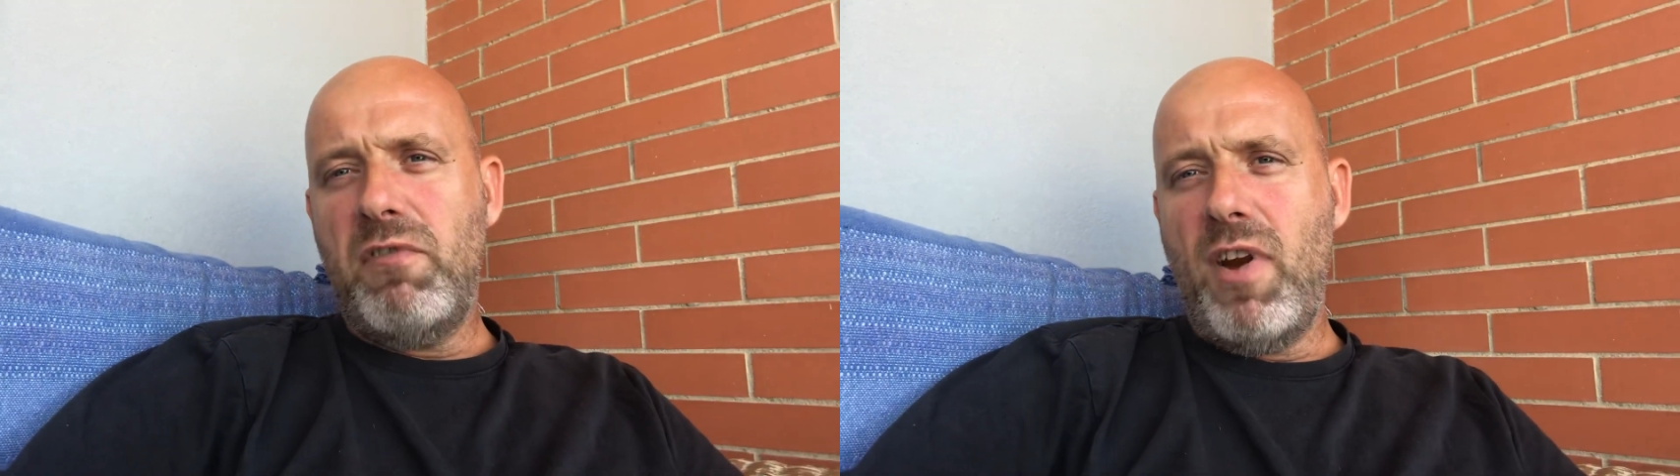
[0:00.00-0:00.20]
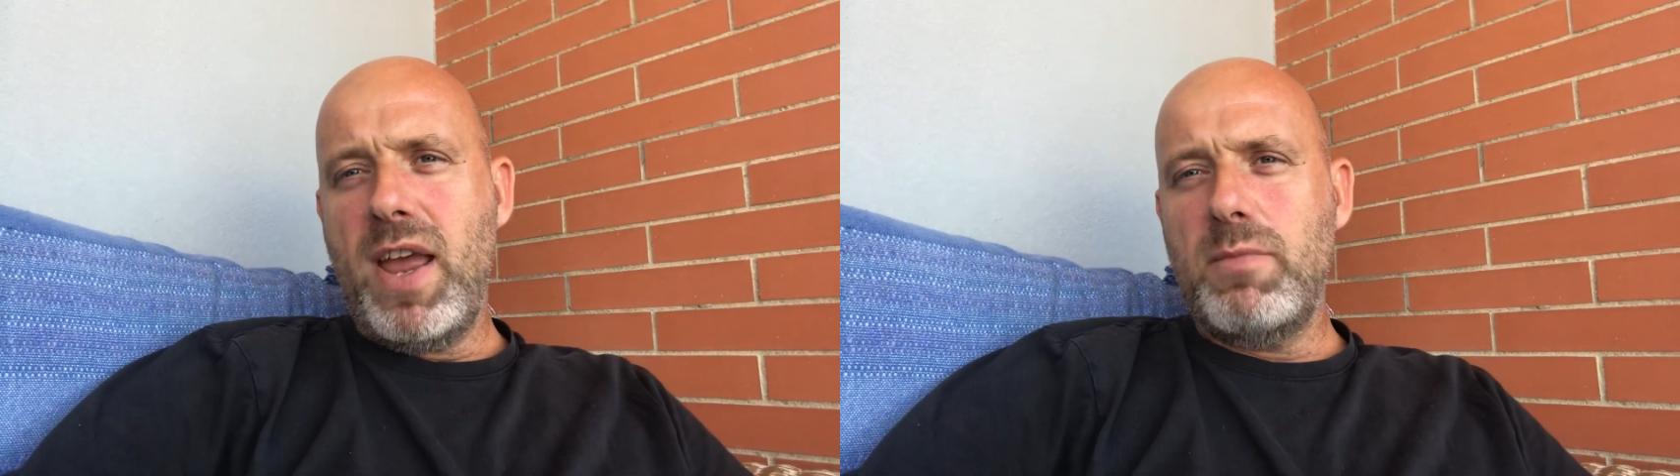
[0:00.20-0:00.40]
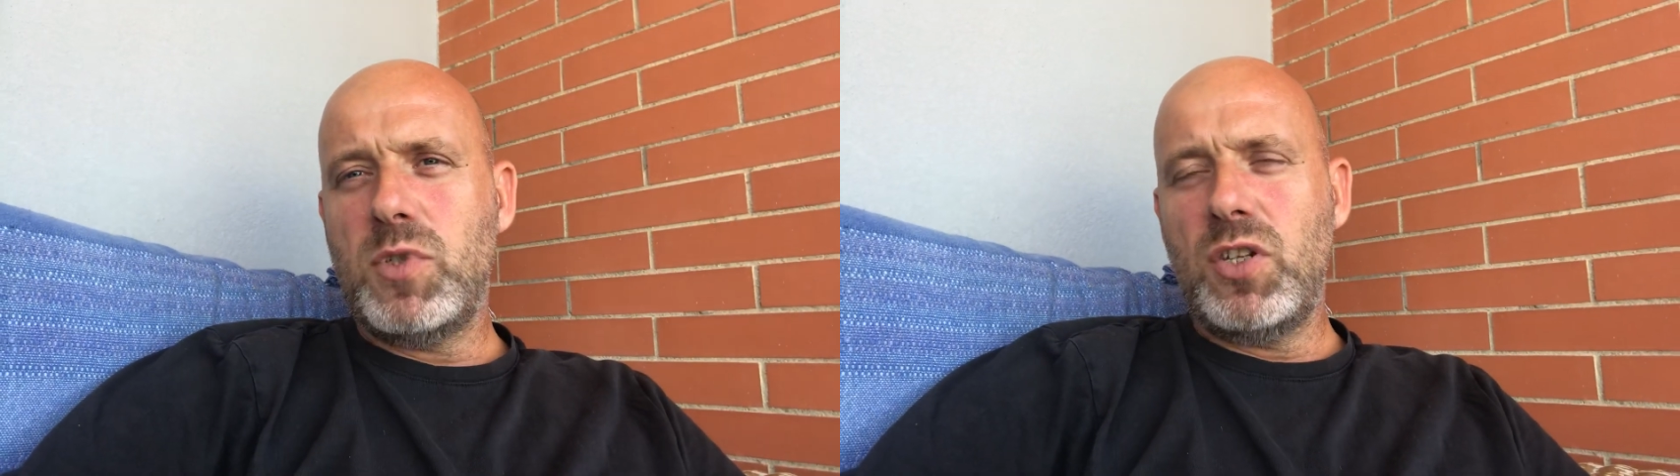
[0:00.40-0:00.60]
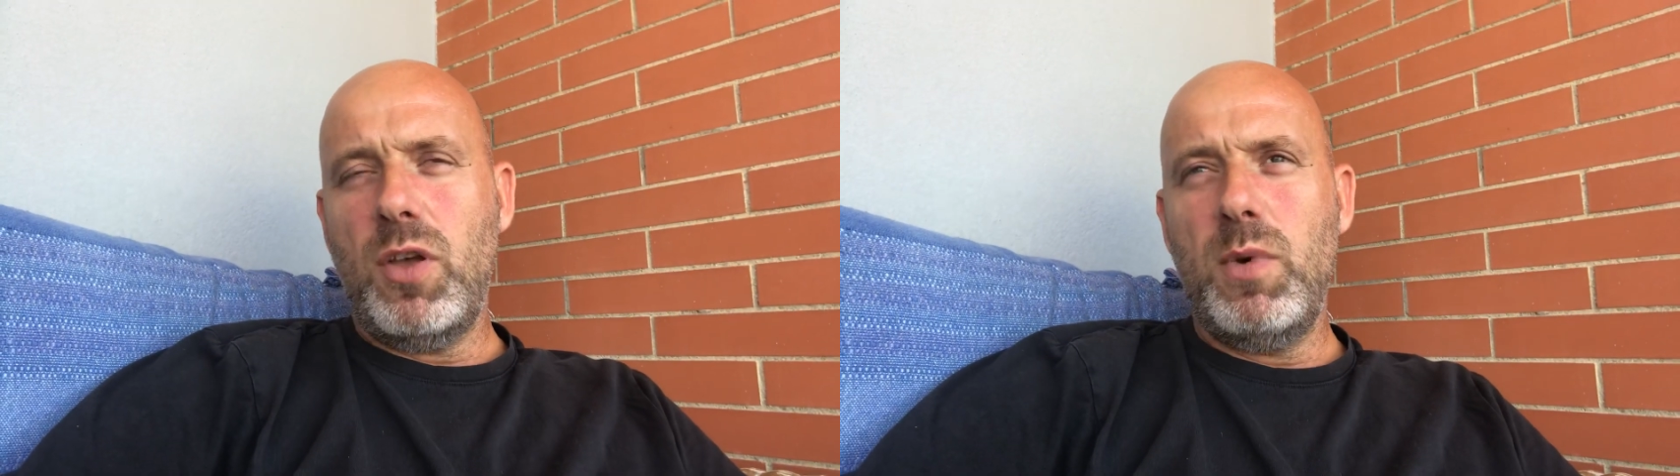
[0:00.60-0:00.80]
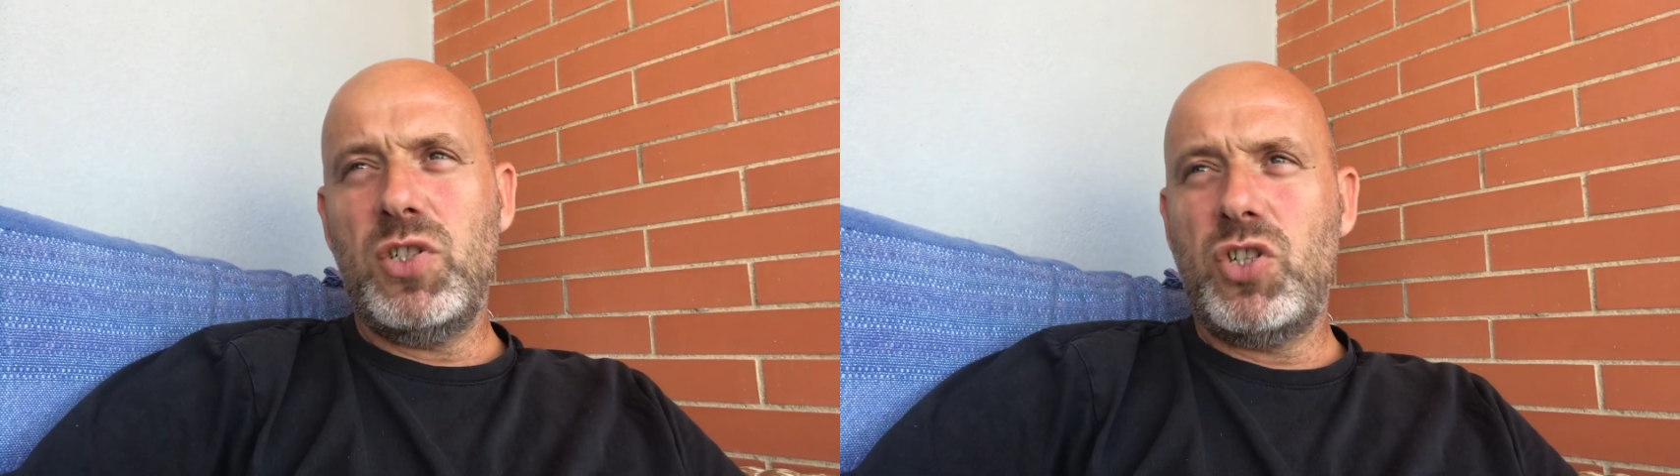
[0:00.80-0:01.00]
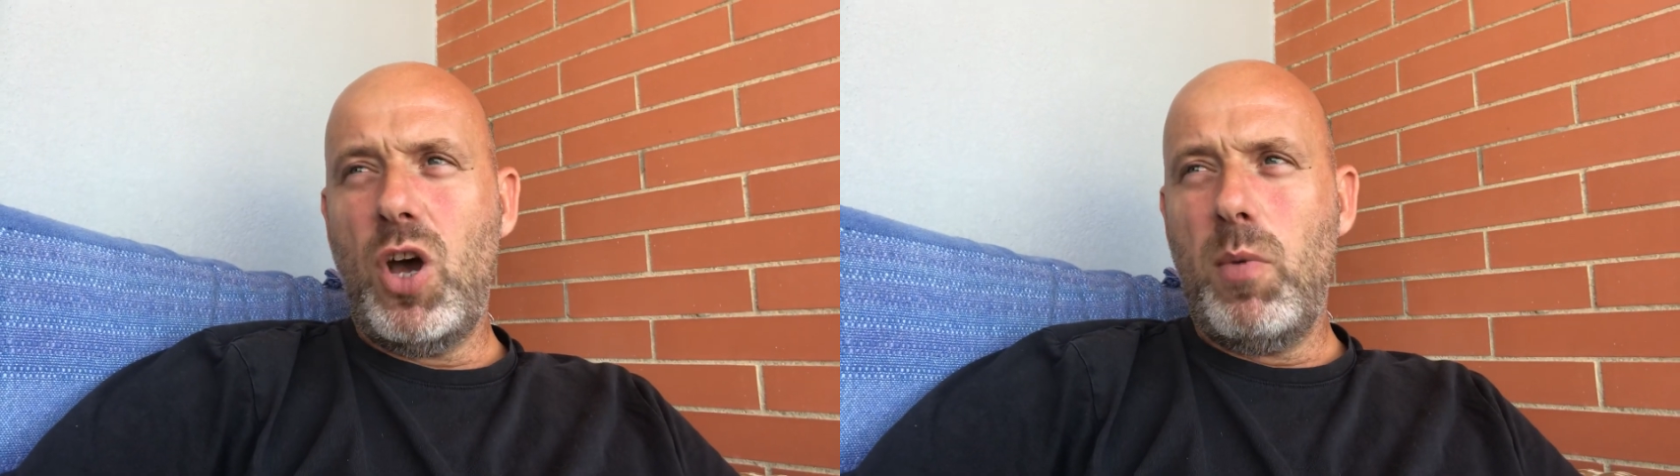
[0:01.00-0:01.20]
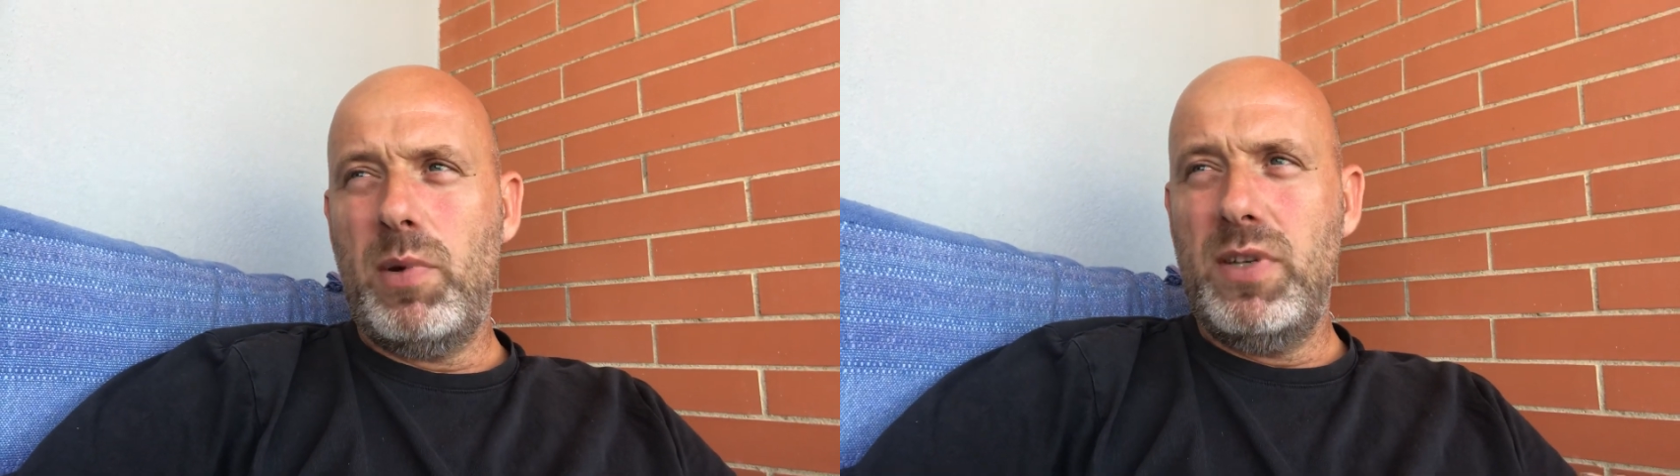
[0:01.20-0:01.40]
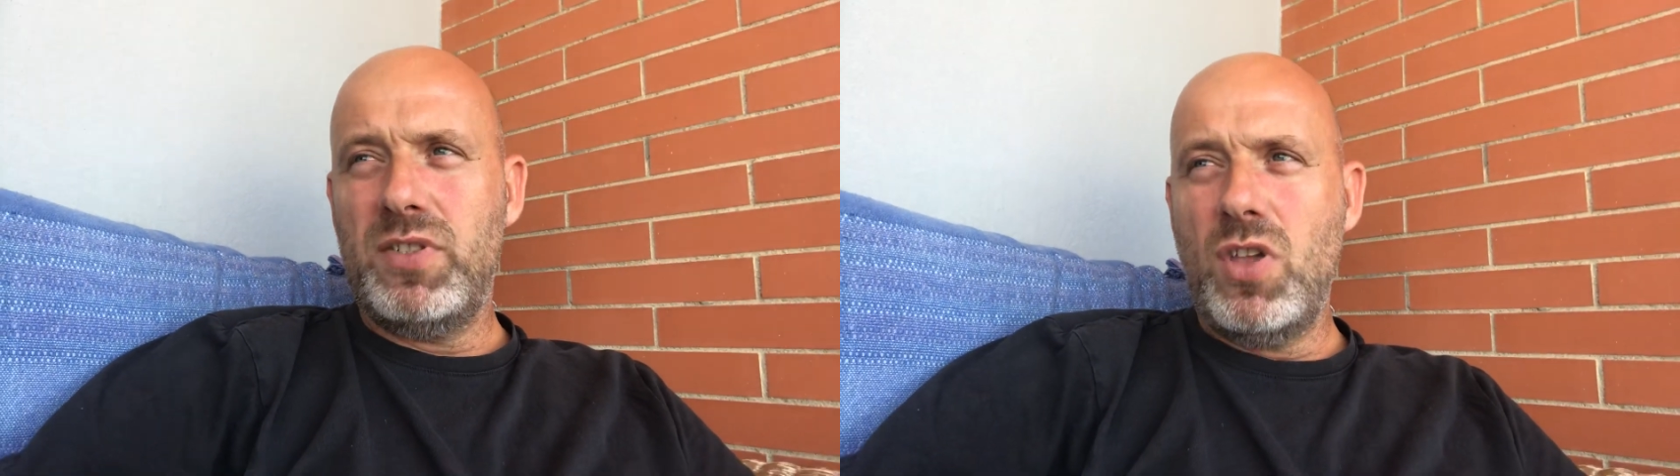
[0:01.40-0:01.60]
frame to do his job
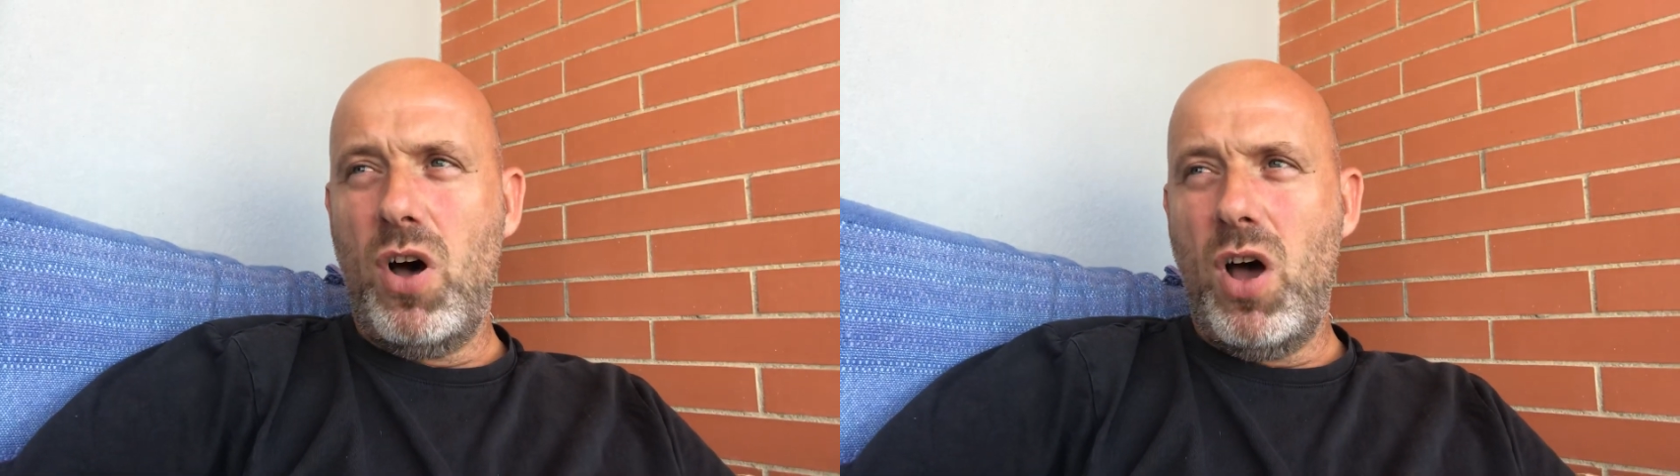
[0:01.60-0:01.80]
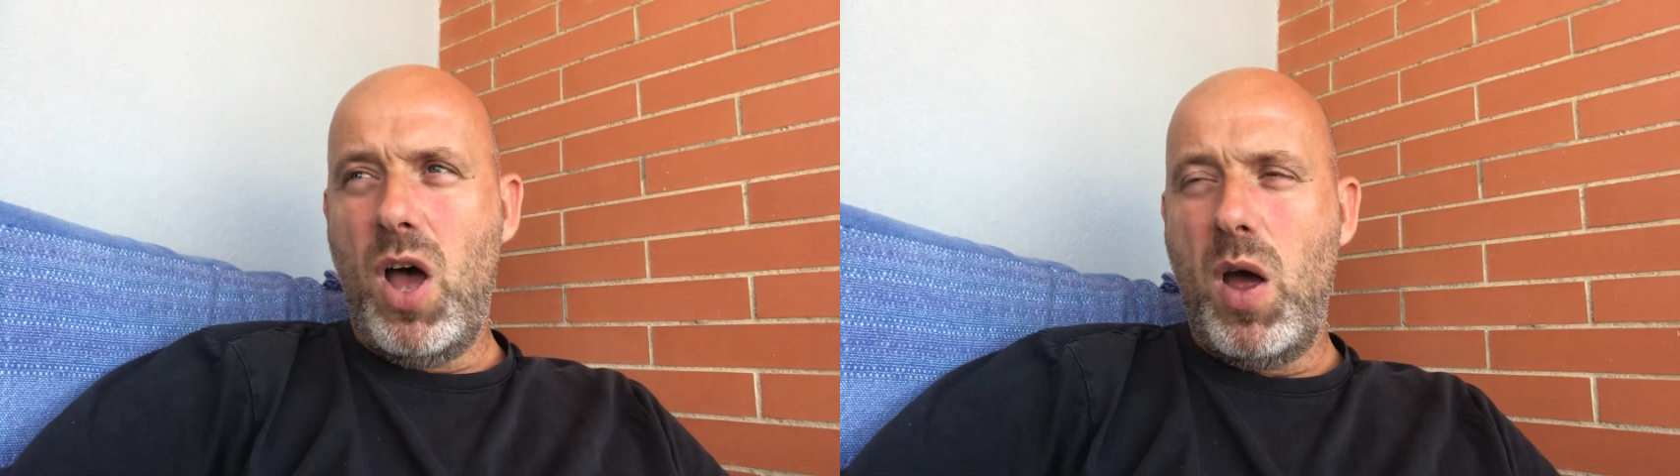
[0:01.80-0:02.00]
and he's not